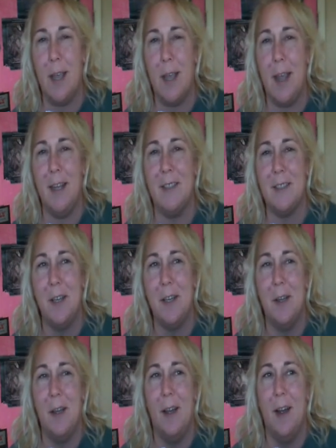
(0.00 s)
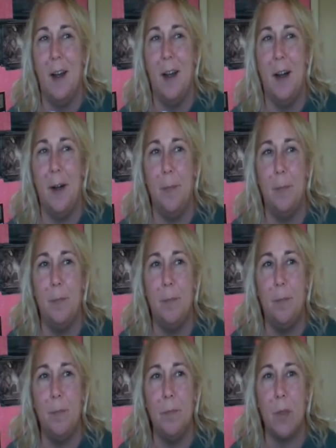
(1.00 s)
case. Um,
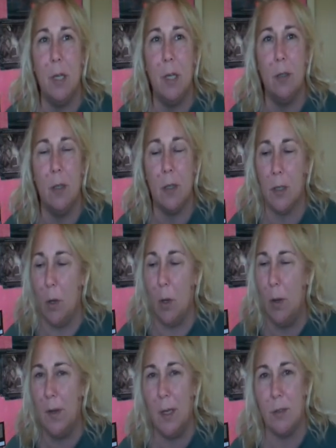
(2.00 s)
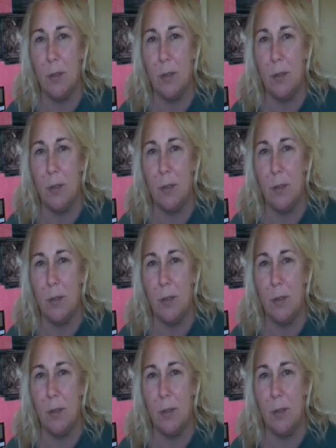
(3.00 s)
go on the